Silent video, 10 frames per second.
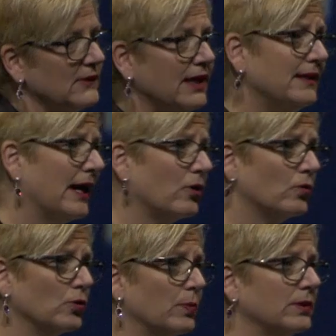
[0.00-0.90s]
in that
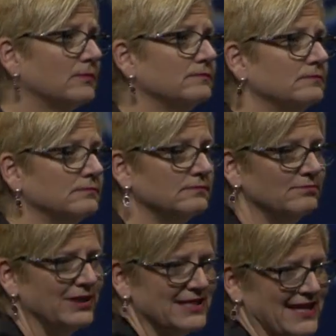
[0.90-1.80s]
group.
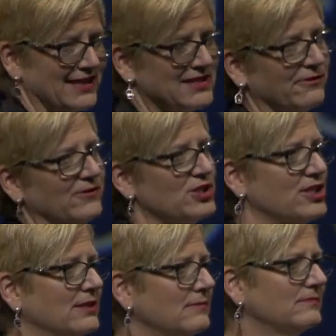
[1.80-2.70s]
But is that sufficient?